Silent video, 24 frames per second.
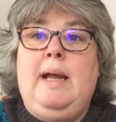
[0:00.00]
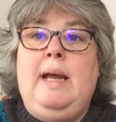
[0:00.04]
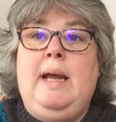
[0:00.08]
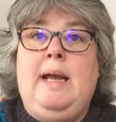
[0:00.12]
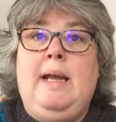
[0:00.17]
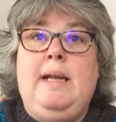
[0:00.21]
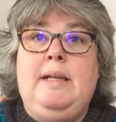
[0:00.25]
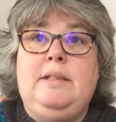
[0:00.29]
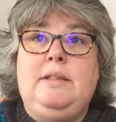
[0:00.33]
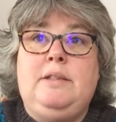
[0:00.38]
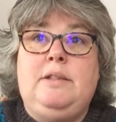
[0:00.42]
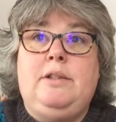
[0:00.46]

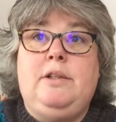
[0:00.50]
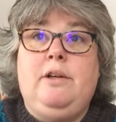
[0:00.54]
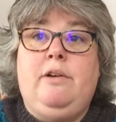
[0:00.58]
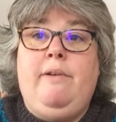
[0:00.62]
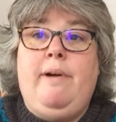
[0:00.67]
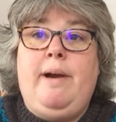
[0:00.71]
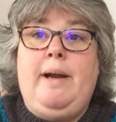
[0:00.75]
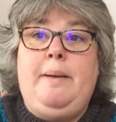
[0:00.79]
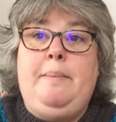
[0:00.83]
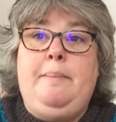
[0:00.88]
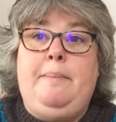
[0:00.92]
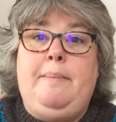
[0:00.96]

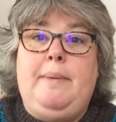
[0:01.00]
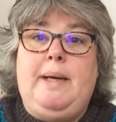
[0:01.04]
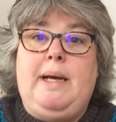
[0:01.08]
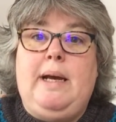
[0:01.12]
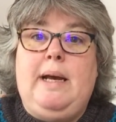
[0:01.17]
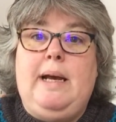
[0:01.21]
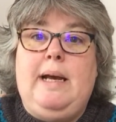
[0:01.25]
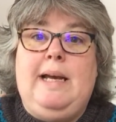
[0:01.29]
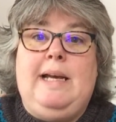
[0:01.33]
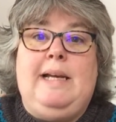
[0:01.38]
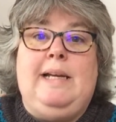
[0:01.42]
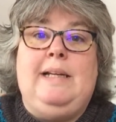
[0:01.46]
Instagram.
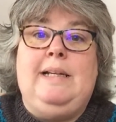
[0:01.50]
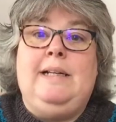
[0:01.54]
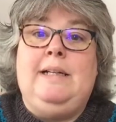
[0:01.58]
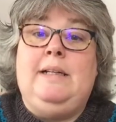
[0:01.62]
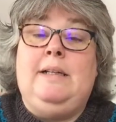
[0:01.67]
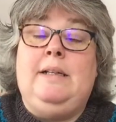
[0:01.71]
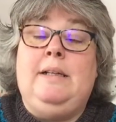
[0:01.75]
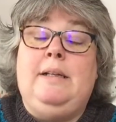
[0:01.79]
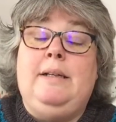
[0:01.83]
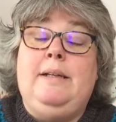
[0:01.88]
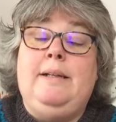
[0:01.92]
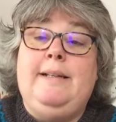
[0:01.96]

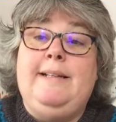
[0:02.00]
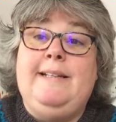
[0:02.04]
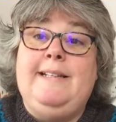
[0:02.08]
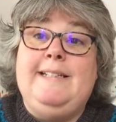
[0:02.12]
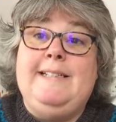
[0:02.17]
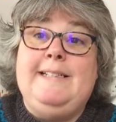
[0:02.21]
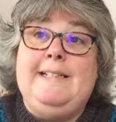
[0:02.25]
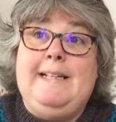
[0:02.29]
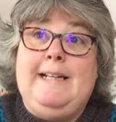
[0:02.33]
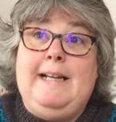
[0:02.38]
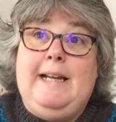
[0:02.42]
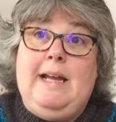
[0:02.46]
And
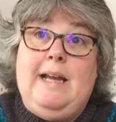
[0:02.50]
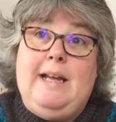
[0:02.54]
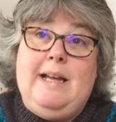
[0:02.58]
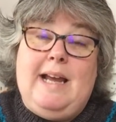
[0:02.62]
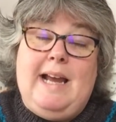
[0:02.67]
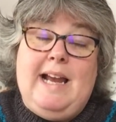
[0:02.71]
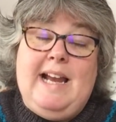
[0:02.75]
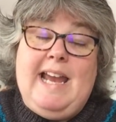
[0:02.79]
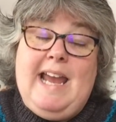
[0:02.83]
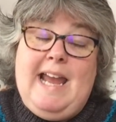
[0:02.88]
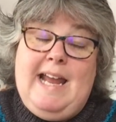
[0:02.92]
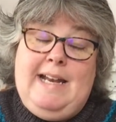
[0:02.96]

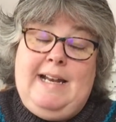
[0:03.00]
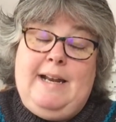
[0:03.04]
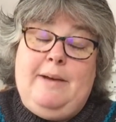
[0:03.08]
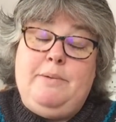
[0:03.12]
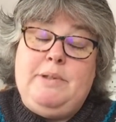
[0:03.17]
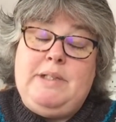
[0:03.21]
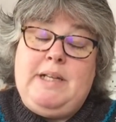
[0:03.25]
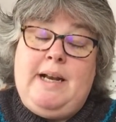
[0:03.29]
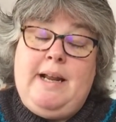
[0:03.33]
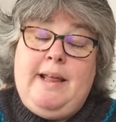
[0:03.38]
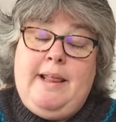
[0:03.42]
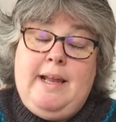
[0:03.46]
again, that
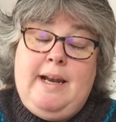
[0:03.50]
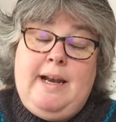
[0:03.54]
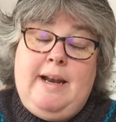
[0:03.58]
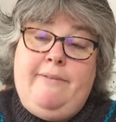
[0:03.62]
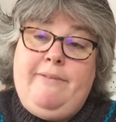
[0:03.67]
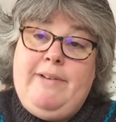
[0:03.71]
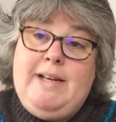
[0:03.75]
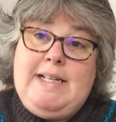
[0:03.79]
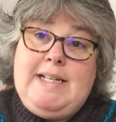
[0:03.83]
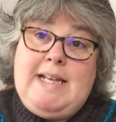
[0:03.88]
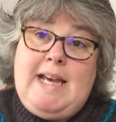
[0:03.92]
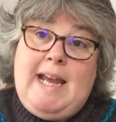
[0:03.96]
was another
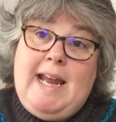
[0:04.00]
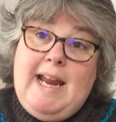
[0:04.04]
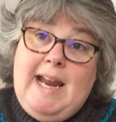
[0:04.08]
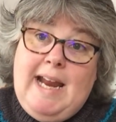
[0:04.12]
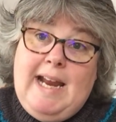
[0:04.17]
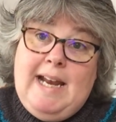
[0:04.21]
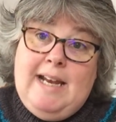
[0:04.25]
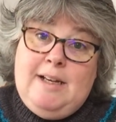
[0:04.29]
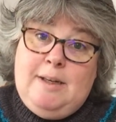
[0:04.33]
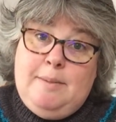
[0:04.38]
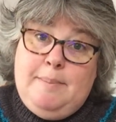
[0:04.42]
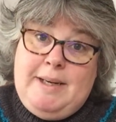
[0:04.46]
lovely day.
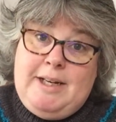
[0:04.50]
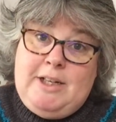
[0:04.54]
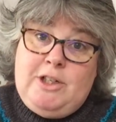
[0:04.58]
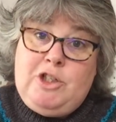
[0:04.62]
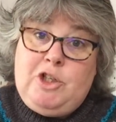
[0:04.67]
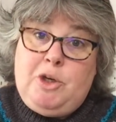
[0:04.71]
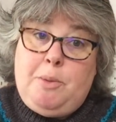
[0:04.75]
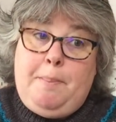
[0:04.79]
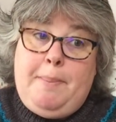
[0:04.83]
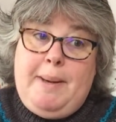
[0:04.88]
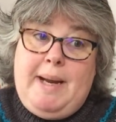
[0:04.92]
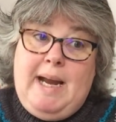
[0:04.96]
A little bit of
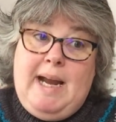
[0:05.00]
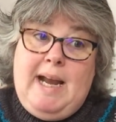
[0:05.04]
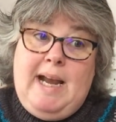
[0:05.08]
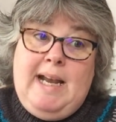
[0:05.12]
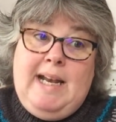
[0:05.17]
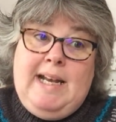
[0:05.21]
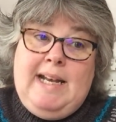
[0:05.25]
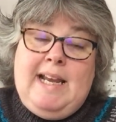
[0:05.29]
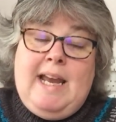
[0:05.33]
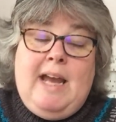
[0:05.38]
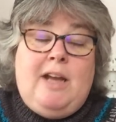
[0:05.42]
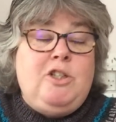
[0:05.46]

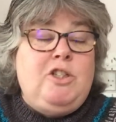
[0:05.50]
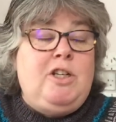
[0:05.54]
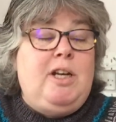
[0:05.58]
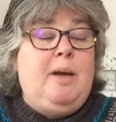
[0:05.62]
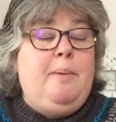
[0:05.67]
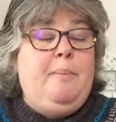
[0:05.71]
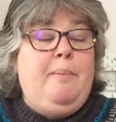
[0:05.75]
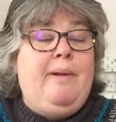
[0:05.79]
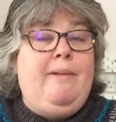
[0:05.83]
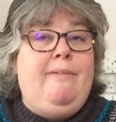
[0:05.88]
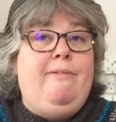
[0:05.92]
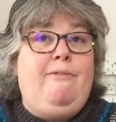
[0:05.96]
shopping, catching
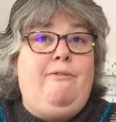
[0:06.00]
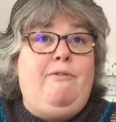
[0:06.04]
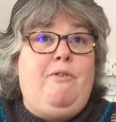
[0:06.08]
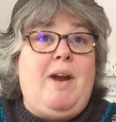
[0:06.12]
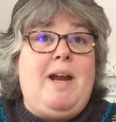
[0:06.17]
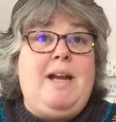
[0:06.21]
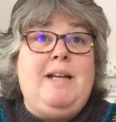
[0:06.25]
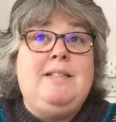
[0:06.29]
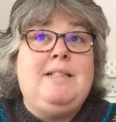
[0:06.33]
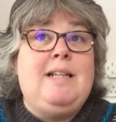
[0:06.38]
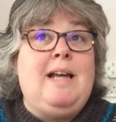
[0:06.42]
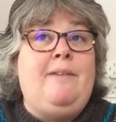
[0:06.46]
up with
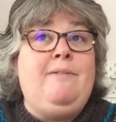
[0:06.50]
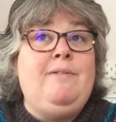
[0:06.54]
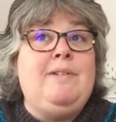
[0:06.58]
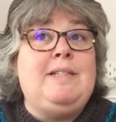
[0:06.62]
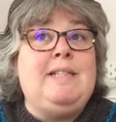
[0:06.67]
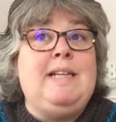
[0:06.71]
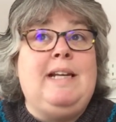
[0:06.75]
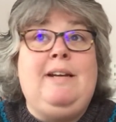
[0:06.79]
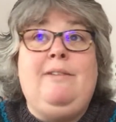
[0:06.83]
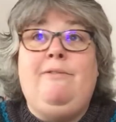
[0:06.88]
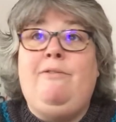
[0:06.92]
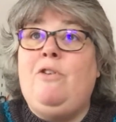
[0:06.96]
friends I haven't
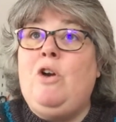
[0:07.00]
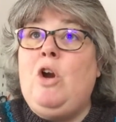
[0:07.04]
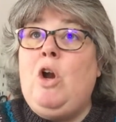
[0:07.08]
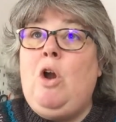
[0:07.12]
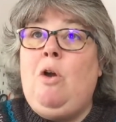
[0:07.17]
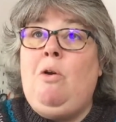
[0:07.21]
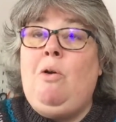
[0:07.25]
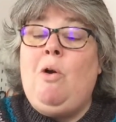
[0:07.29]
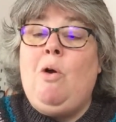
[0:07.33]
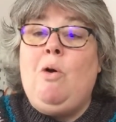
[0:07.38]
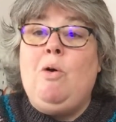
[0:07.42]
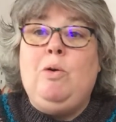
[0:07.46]
seen for
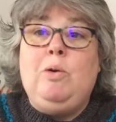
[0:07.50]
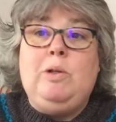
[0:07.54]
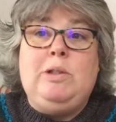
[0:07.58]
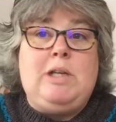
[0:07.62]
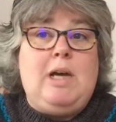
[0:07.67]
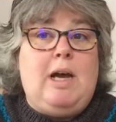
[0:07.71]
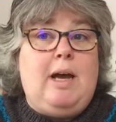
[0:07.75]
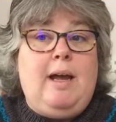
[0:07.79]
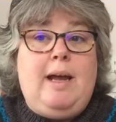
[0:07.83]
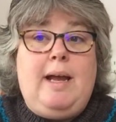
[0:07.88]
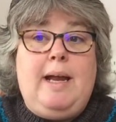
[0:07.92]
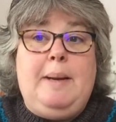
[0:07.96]
a long
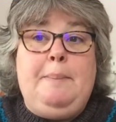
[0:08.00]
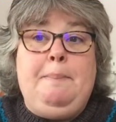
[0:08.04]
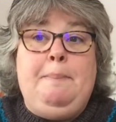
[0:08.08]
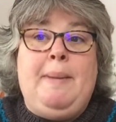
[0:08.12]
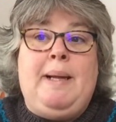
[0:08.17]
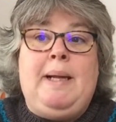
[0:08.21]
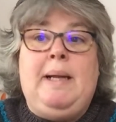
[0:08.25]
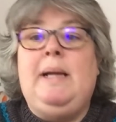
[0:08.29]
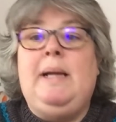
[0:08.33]
time.